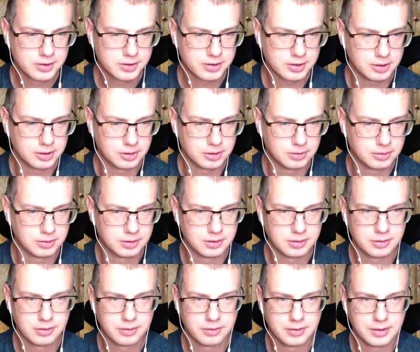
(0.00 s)

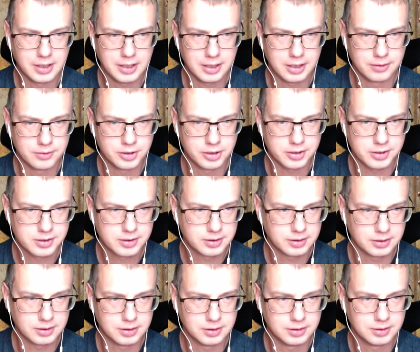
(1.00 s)
So I have
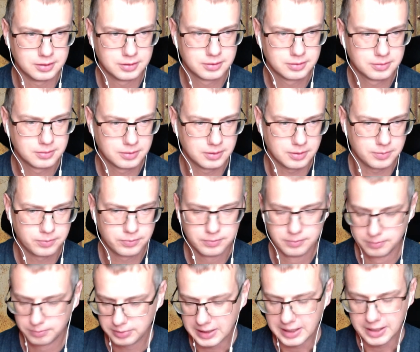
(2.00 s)
just
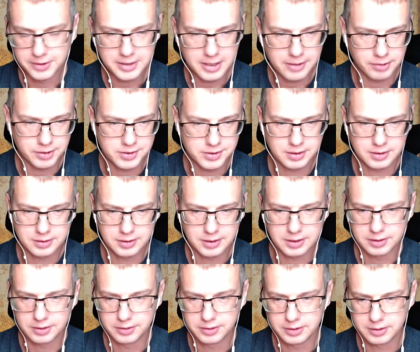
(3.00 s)
planned everything
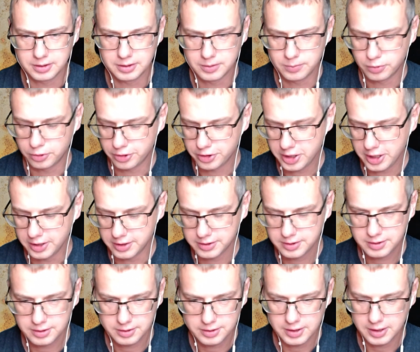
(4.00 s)
and
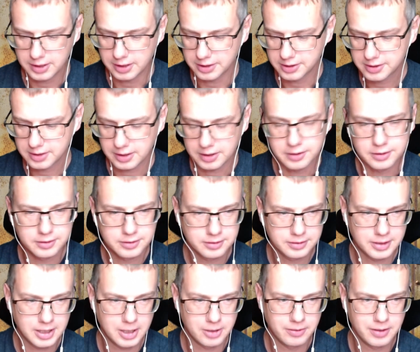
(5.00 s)
purchased tickets, and
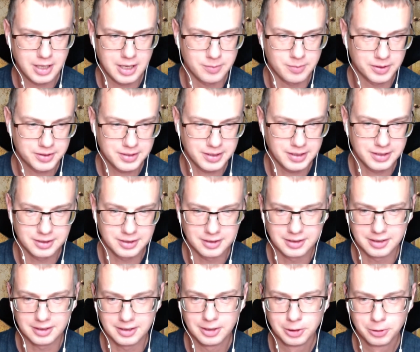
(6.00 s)
now I'm
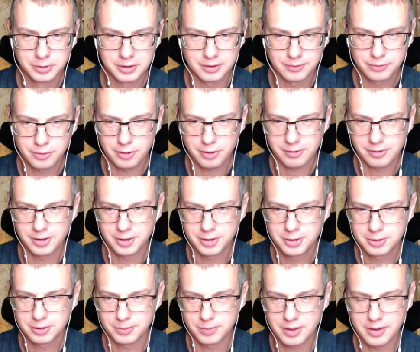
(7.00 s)
excitedly looking
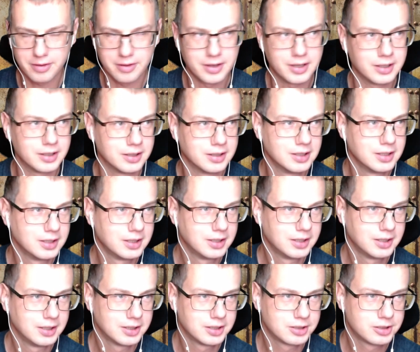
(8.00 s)
forward to be there
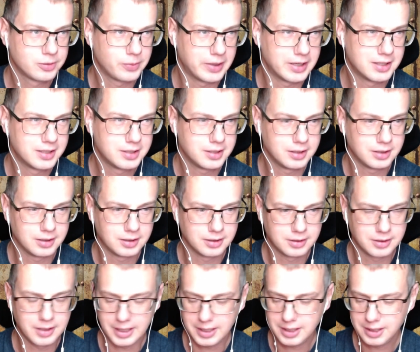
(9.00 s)

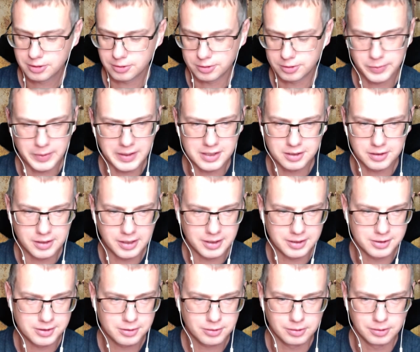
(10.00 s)
28th or
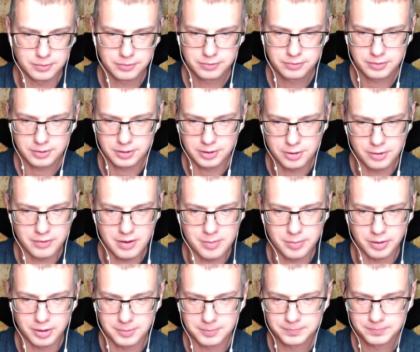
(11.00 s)
29th of
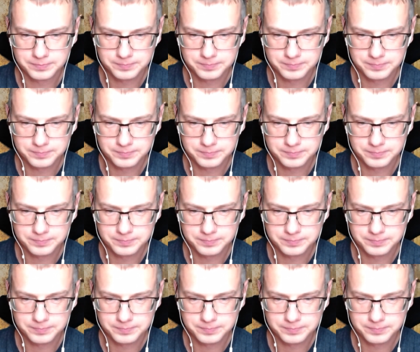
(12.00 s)
November.